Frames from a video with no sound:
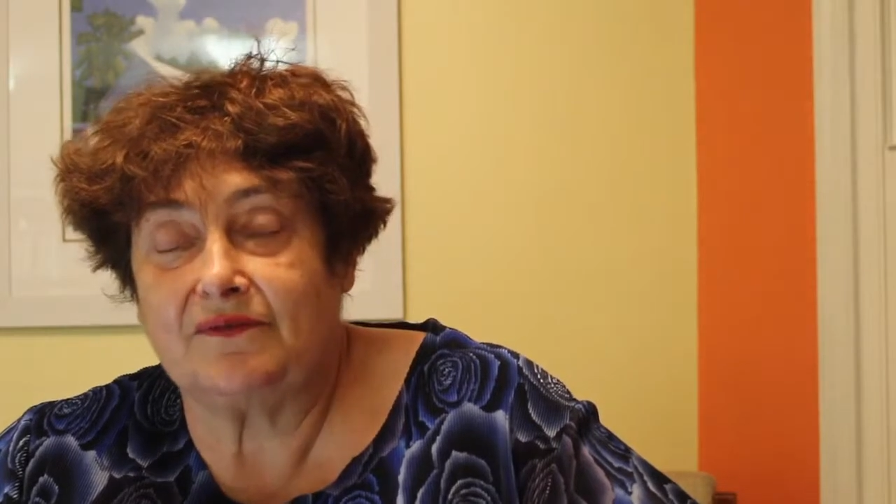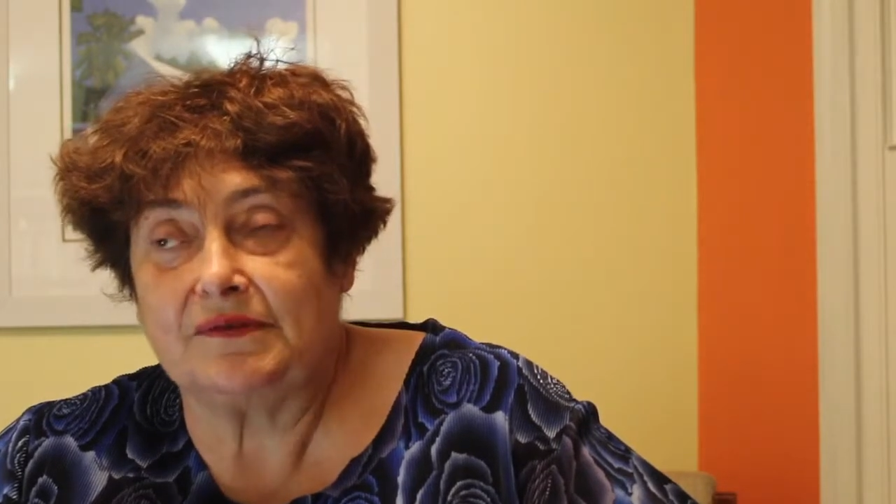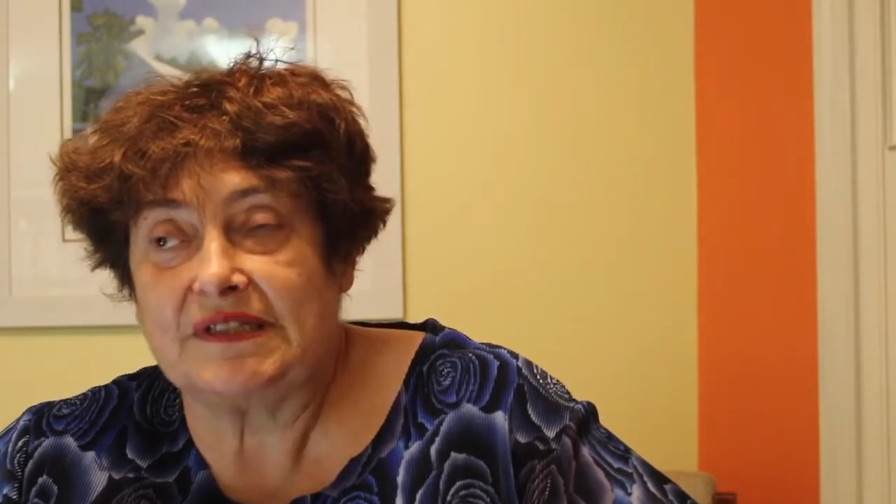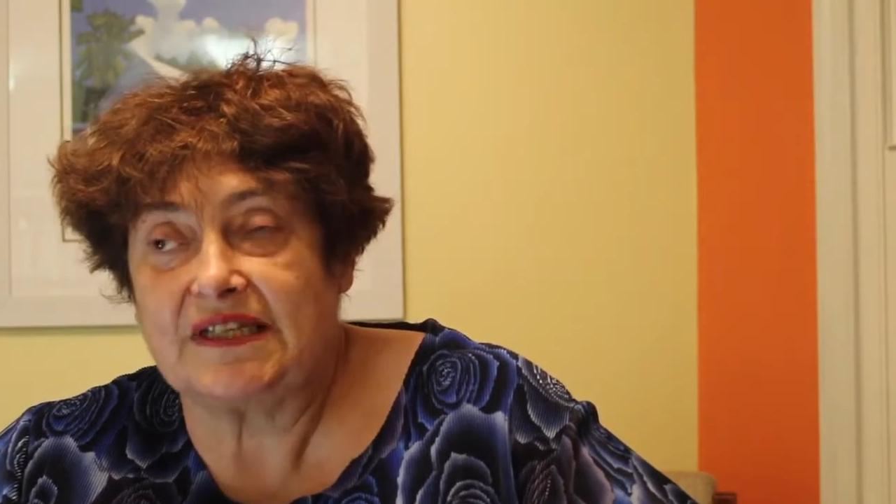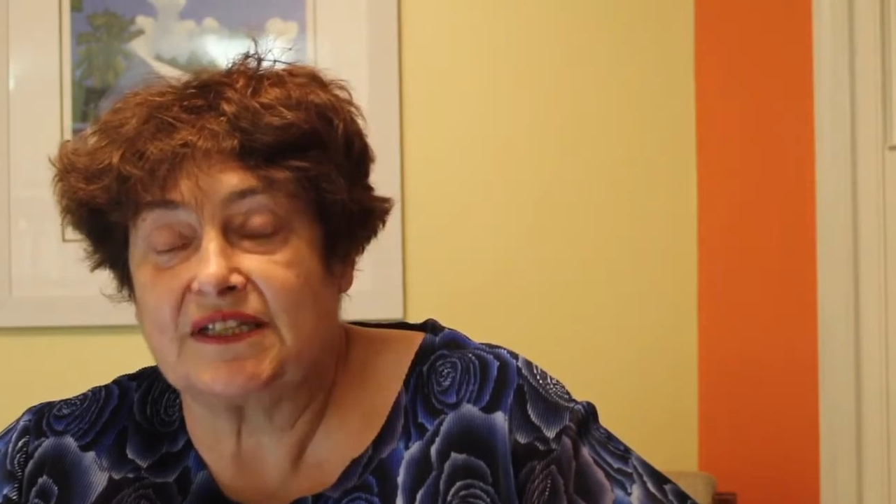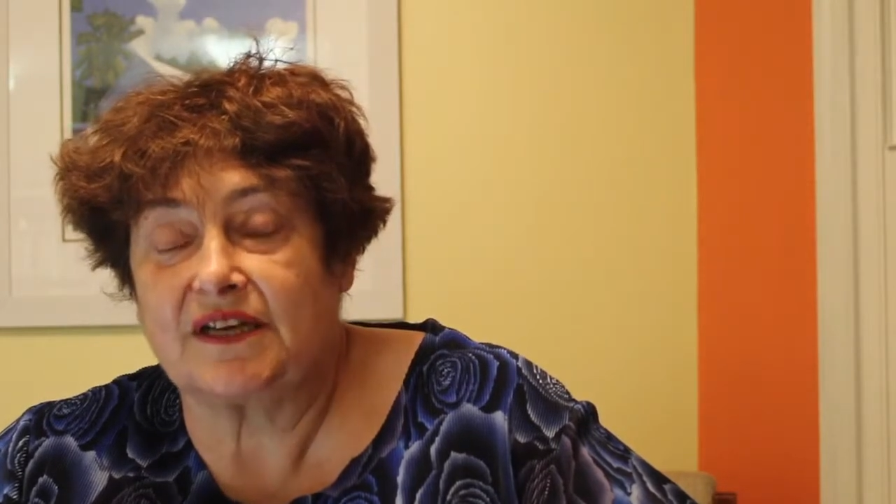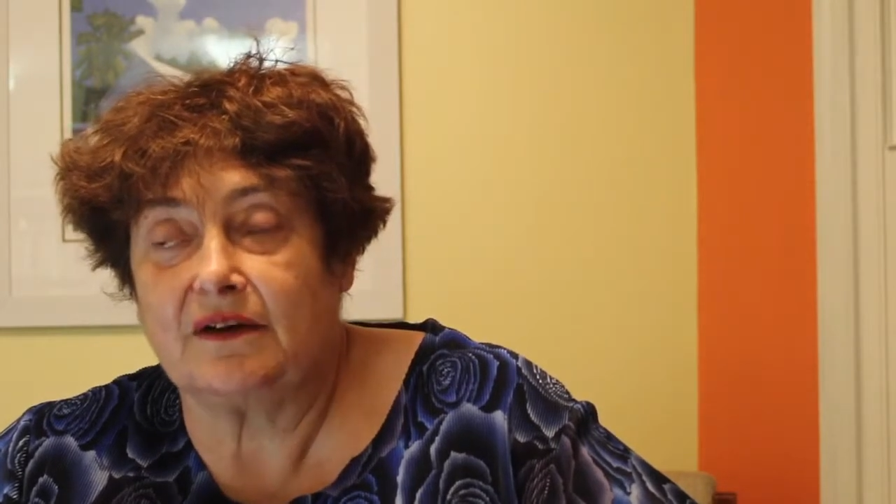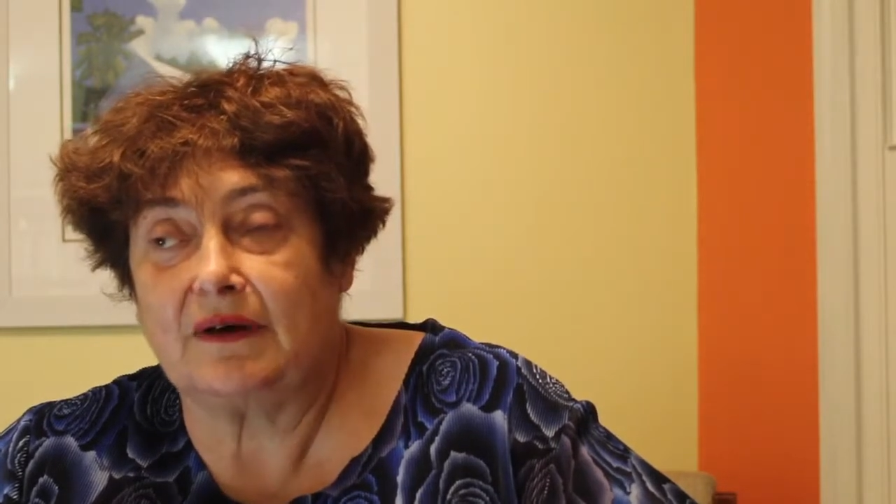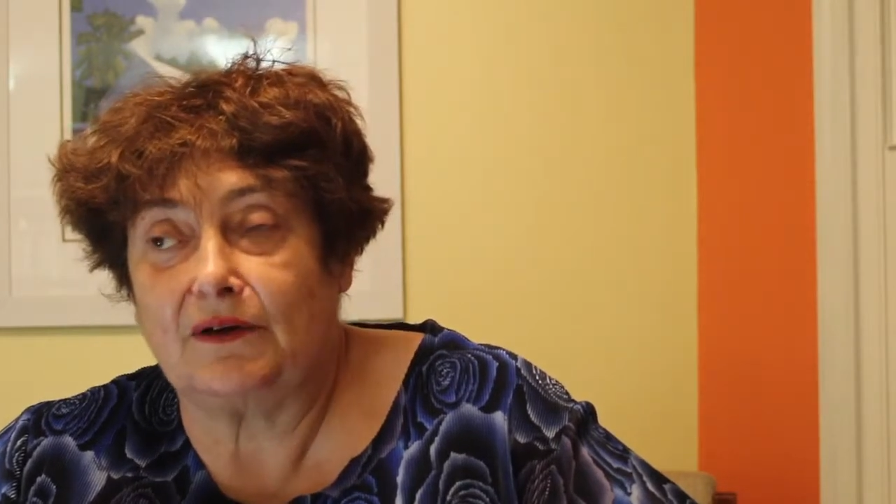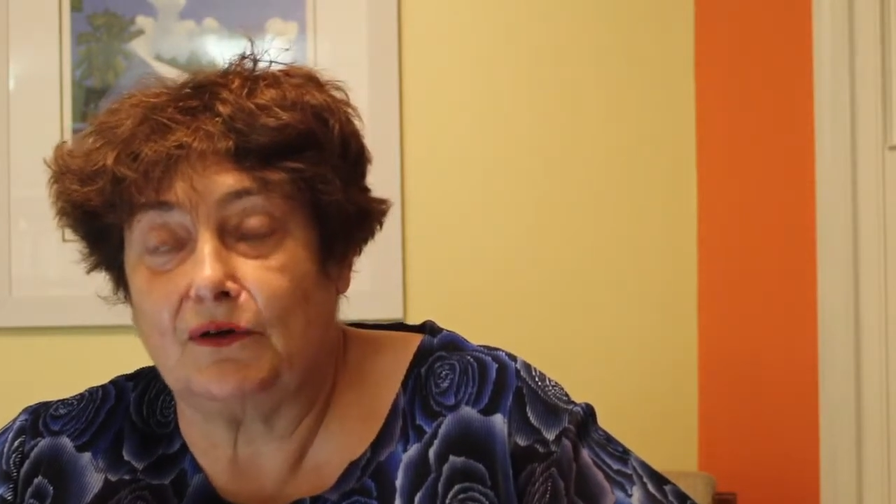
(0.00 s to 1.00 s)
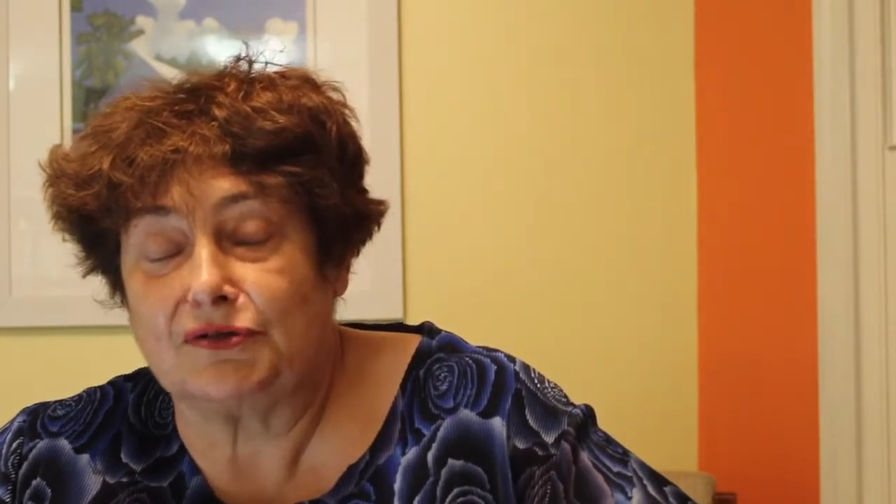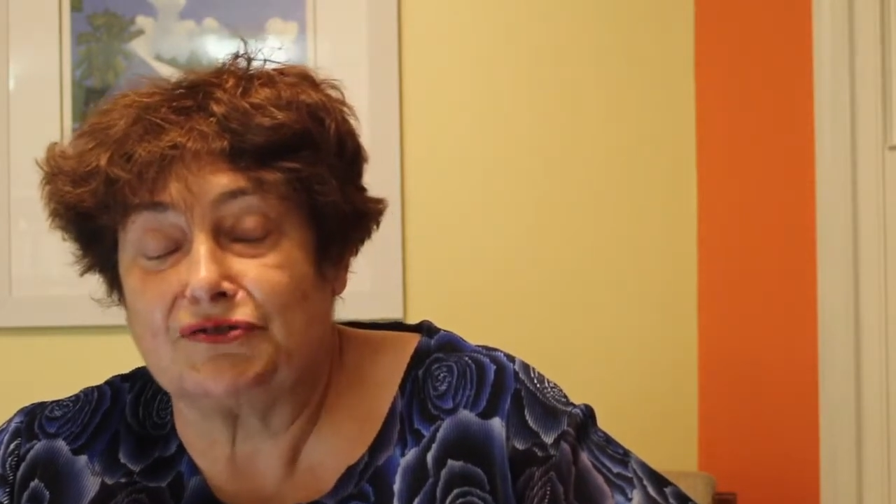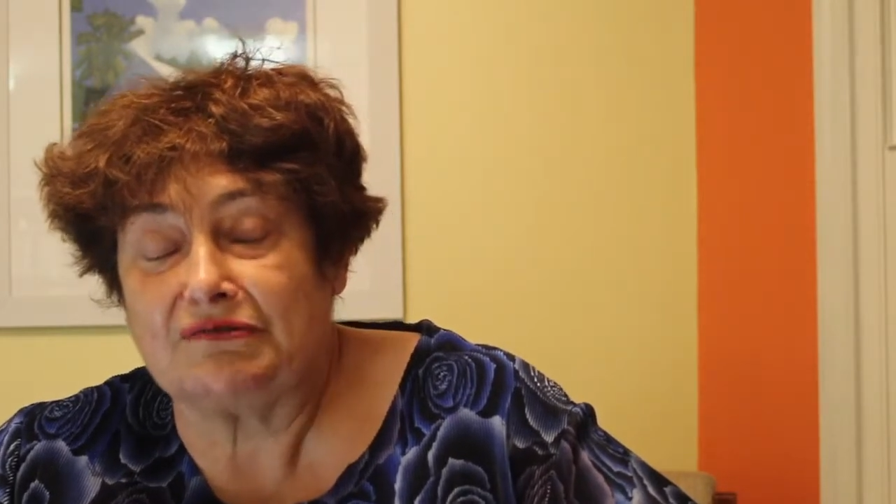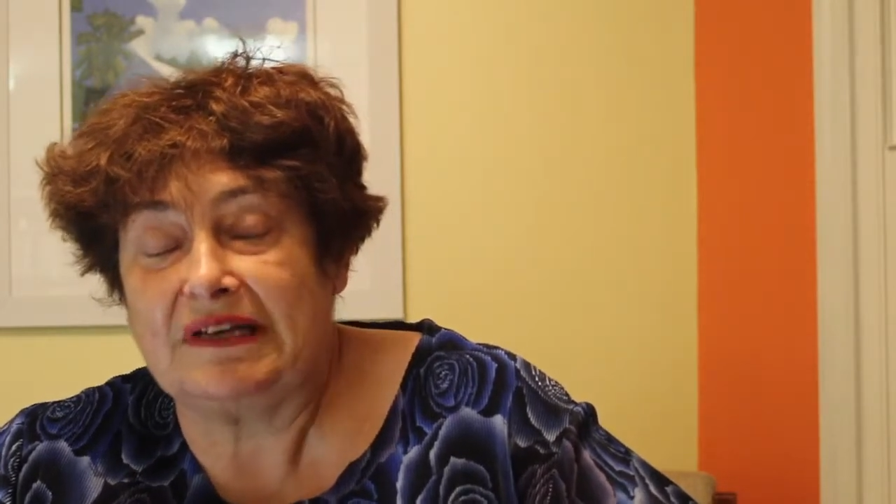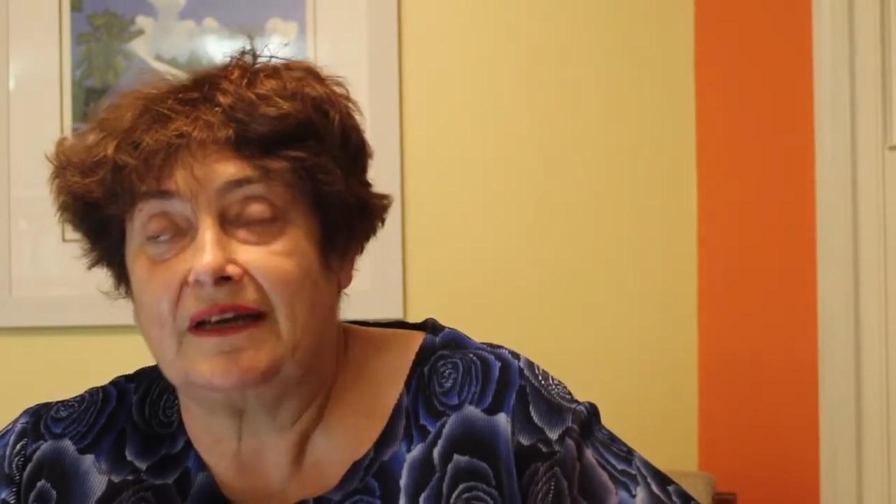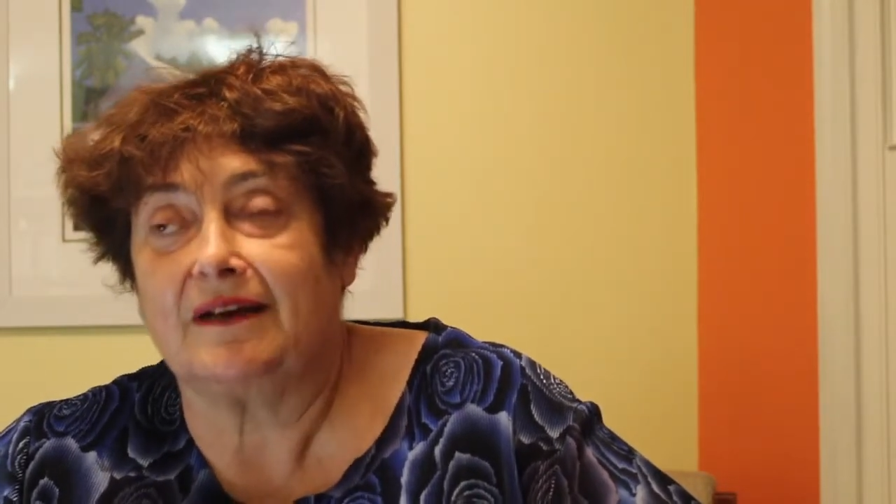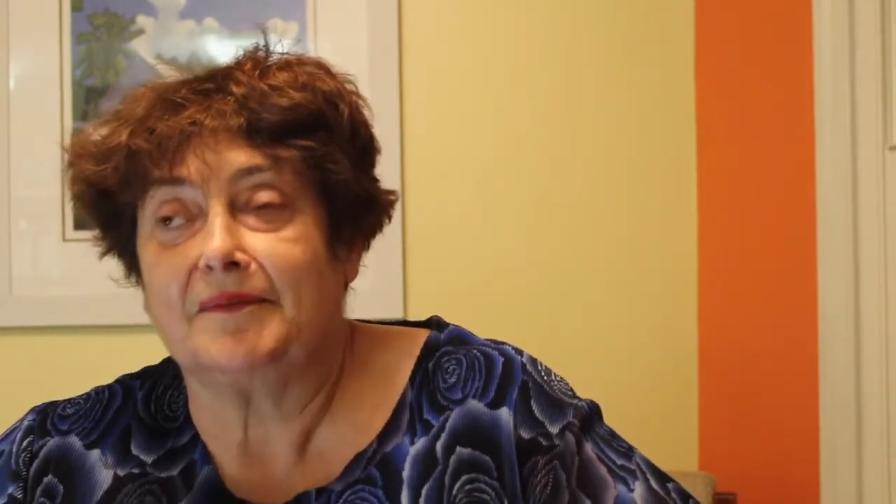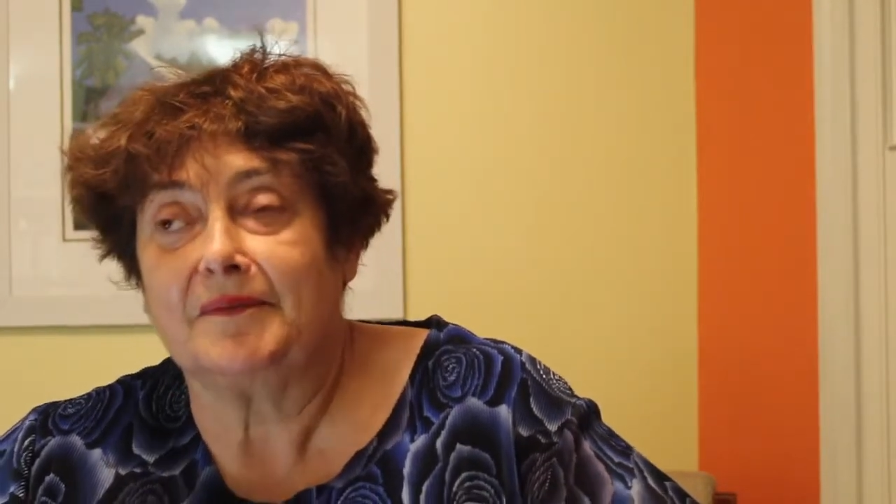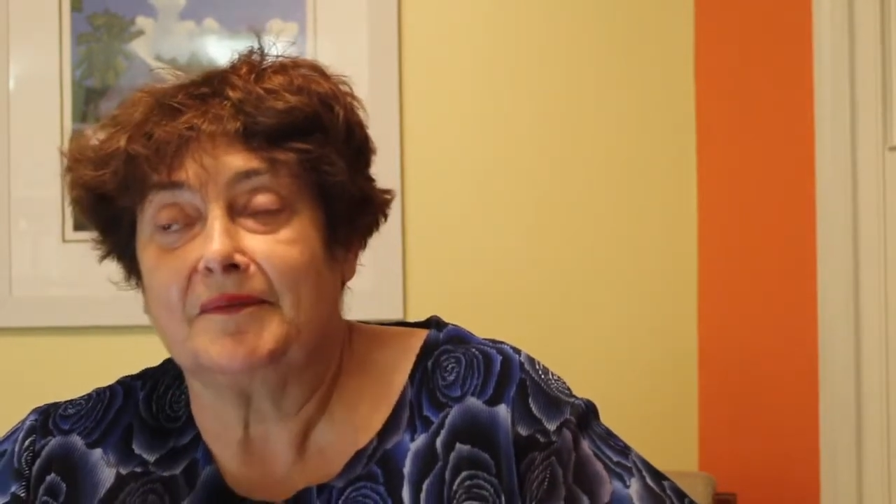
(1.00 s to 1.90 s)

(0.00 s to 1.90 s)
Francisco and Costa Rica.